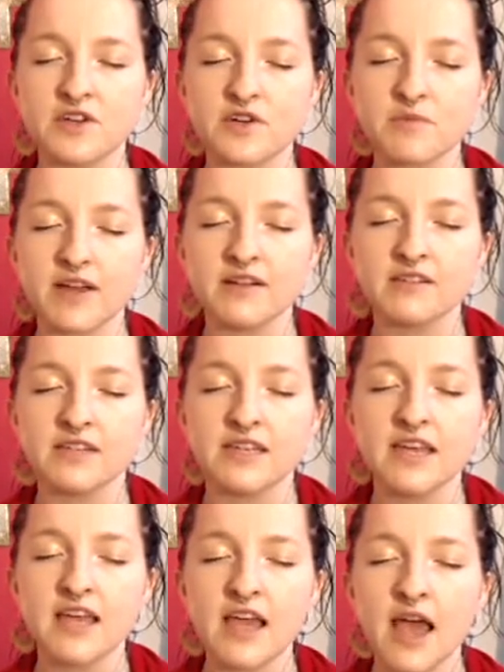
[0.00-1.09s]
Michael in,
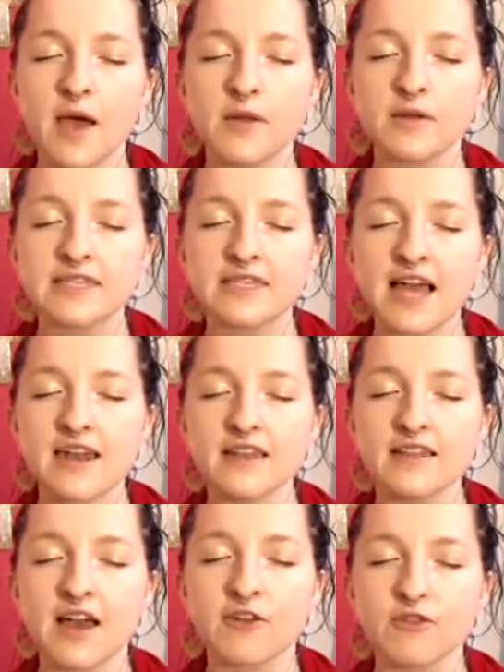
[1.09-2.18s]
and sending
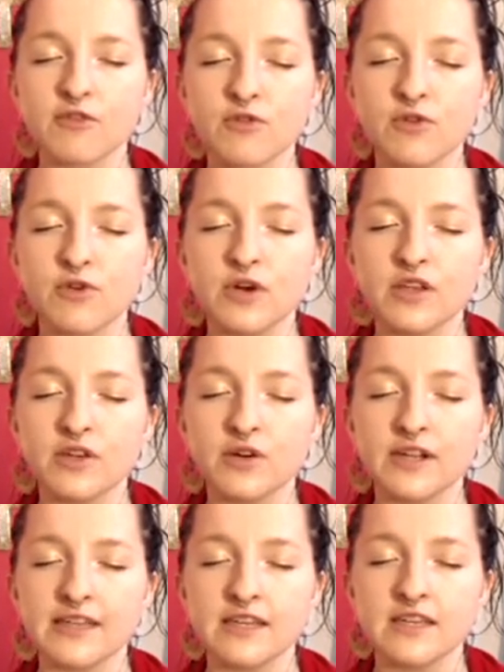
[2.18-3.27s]
that through
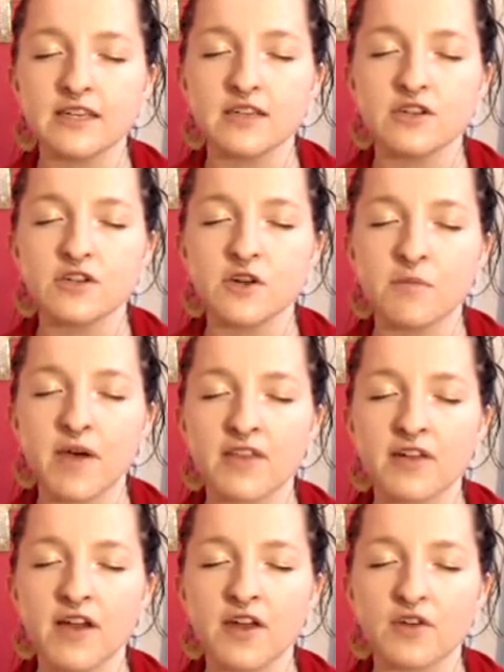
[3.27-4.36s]
your lineage, your
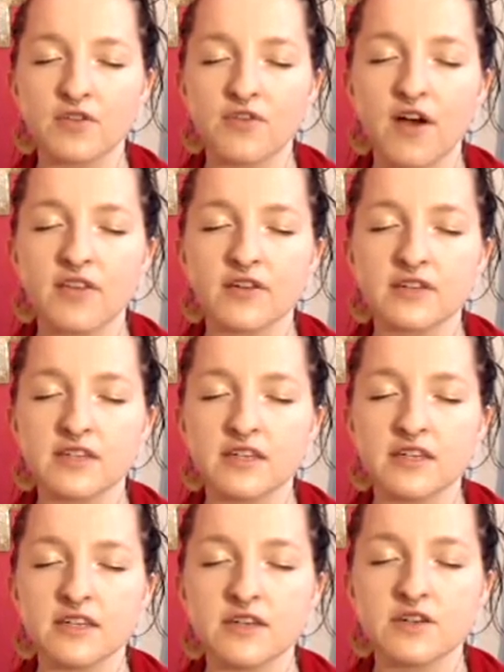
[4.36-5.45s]
mother and your father's
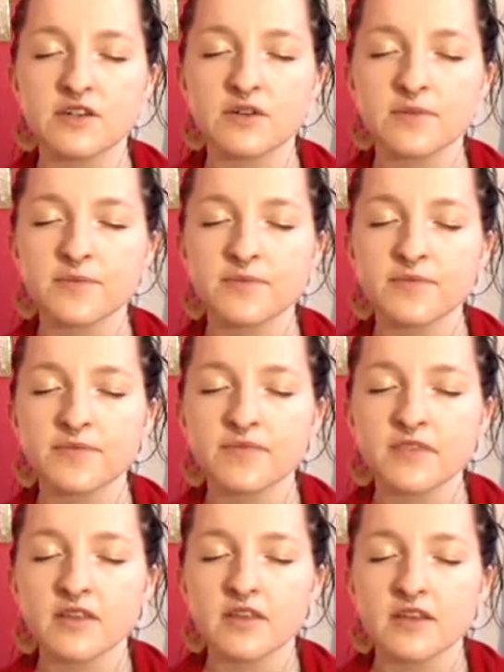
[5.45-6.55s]
lineage.
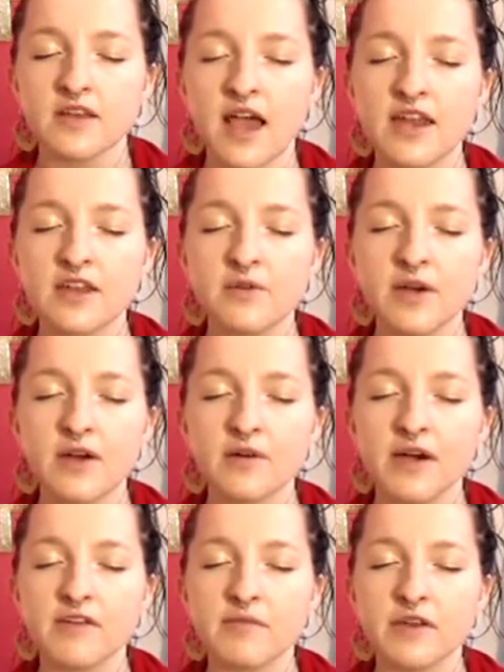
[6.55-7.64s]
Anywhere where
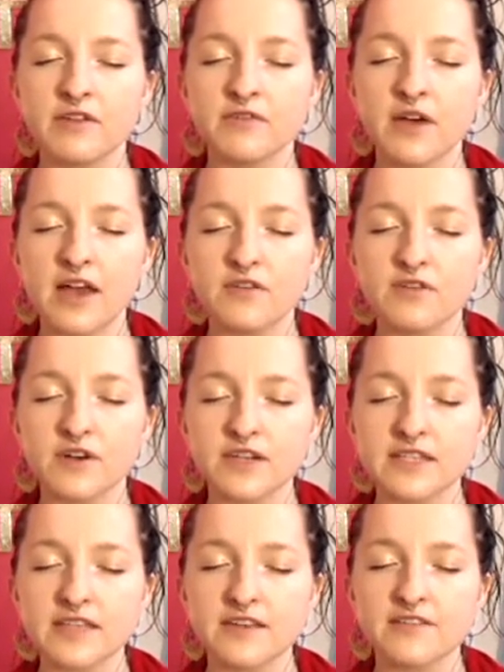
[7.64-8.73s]
I've been
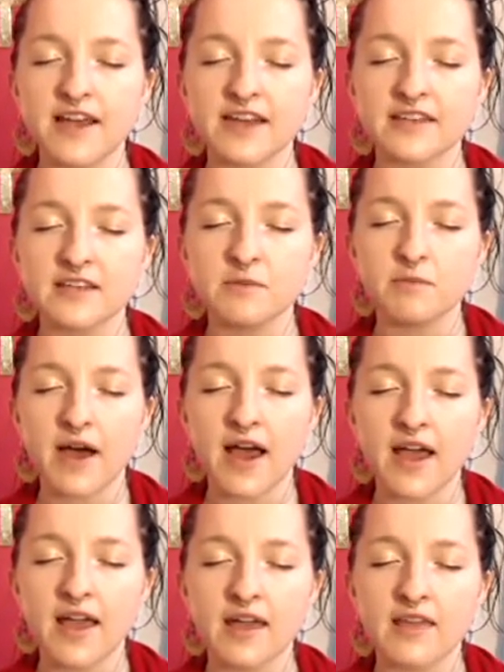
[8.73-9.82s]
adversely affected
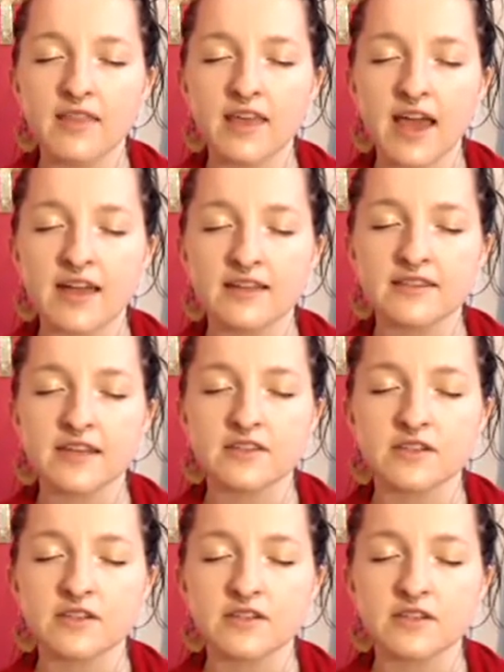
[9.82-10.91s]
by the
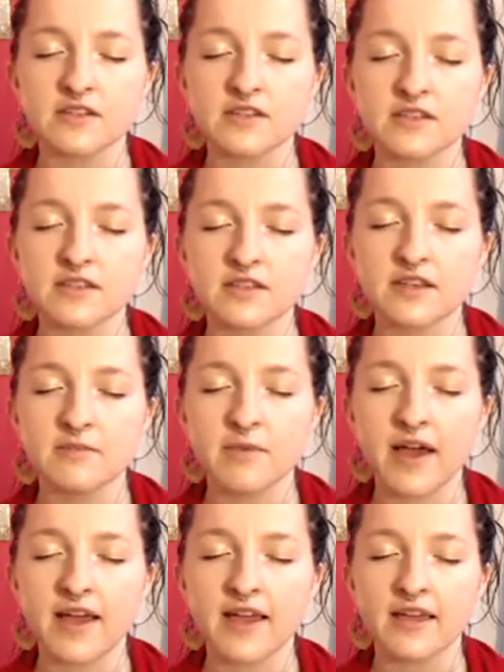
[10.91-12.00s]
ancestors in
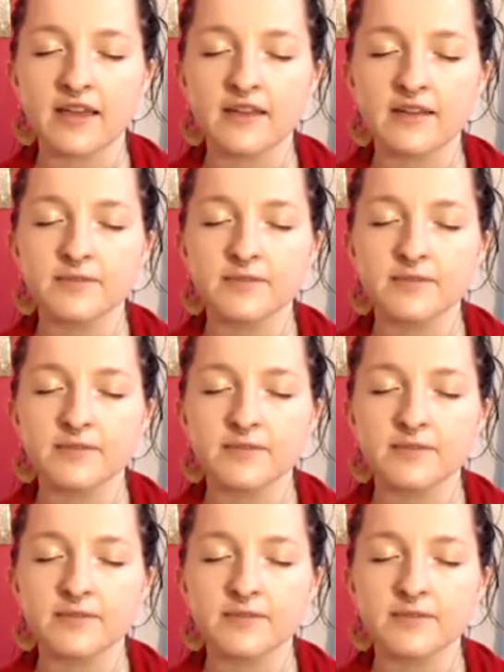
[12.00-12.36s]
my